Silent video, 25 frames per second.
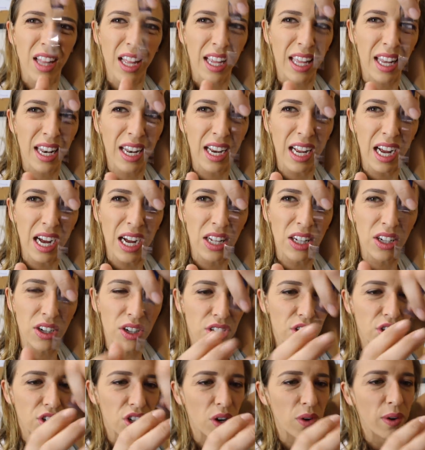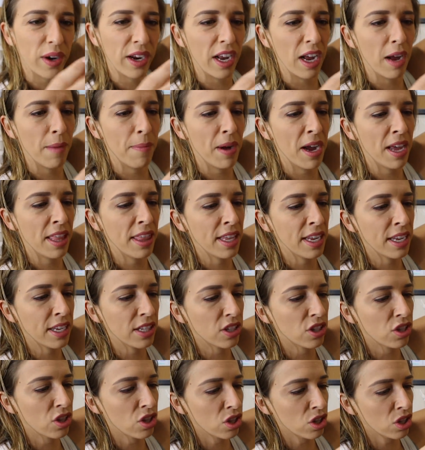like any color showing up. I think
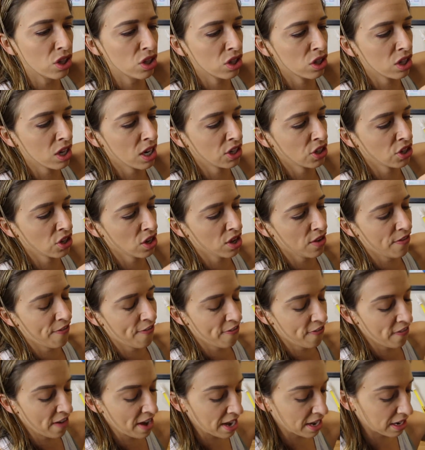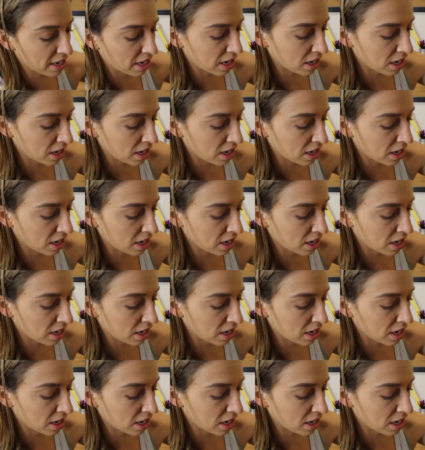it's such a faint